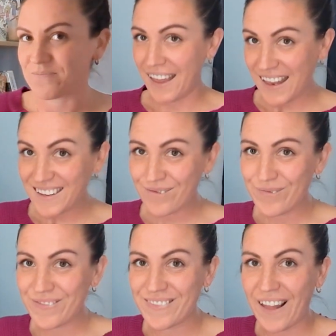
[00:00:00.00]
Then
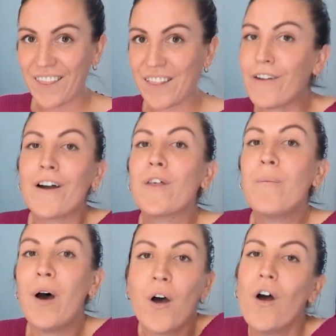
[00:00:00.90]
there are the
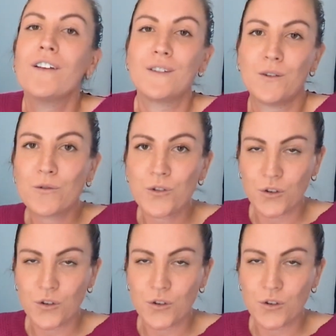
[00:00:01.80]
personal